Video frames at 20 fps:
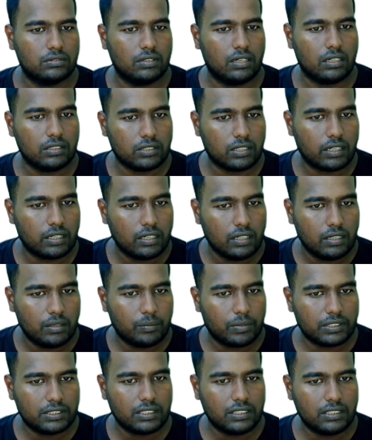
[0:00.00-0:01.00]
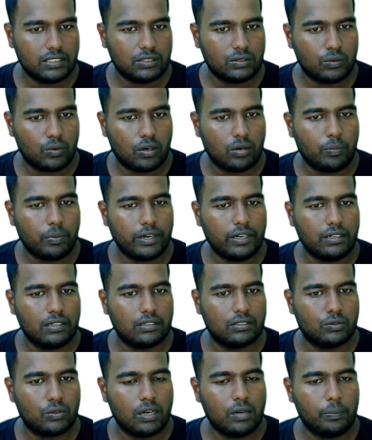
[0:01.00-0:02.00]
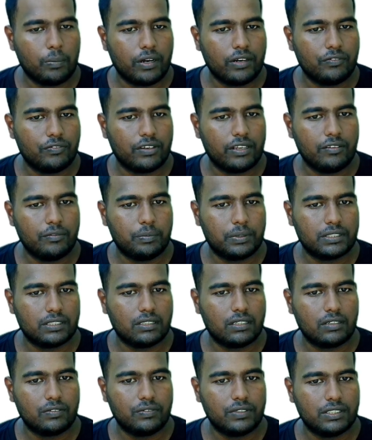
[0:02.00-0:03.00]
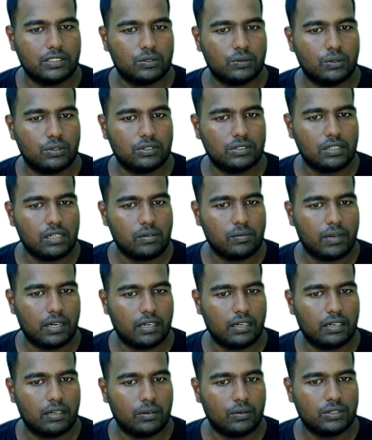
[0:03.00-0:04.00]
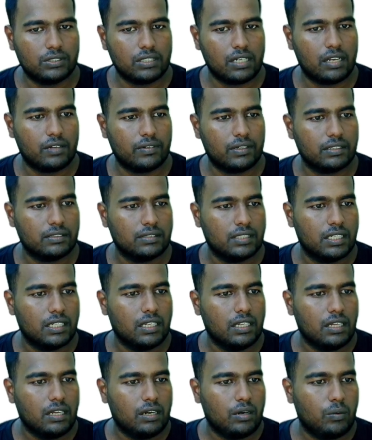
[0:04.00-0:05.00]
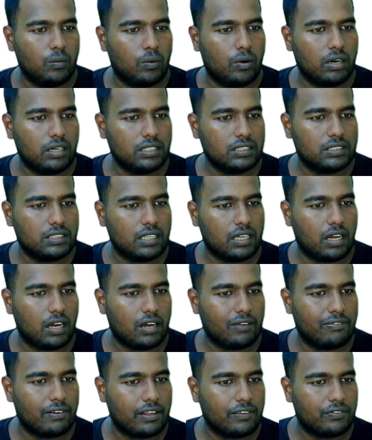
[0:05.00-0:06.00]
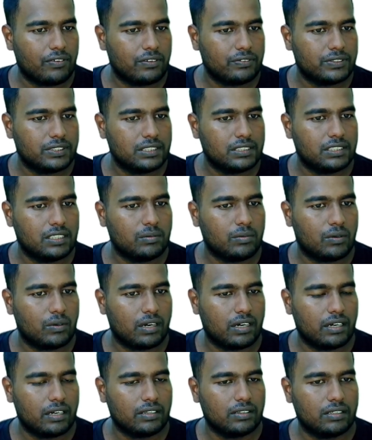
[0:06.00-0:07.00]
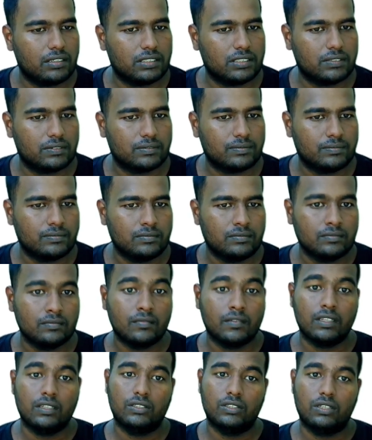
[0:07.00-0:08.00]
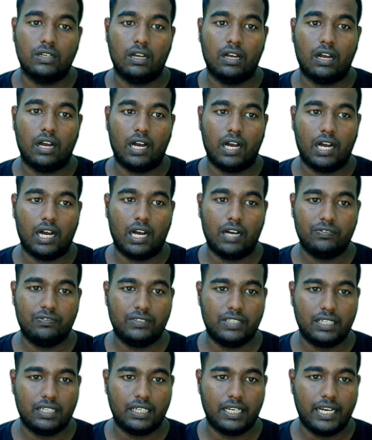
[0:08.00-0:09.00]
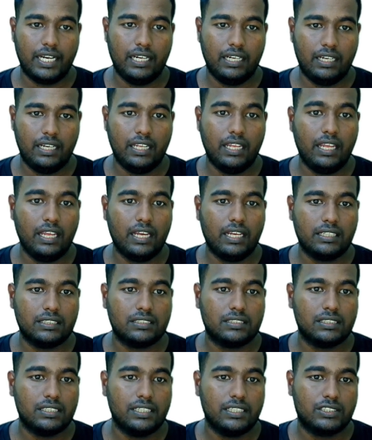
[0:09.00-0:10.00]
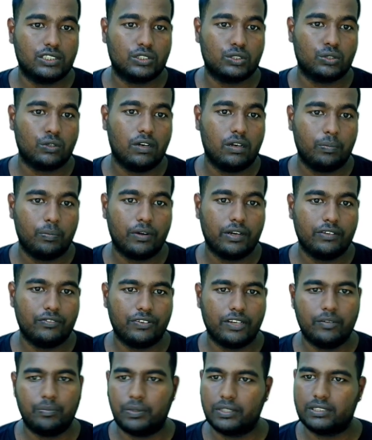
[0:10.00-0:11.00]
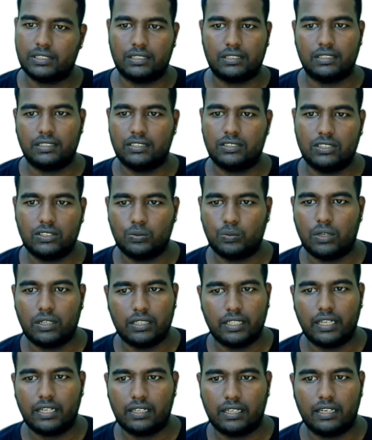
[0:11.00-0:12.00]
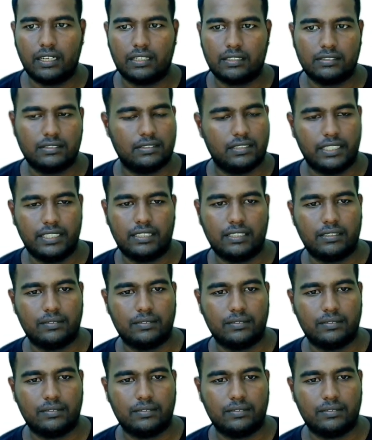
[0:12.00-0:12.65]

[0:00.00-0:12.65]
Sorry, present is 1.12.5% of its original level. What is the half life of cesium 137? After 90 years, it's 12.5%. This is what they are telling, right?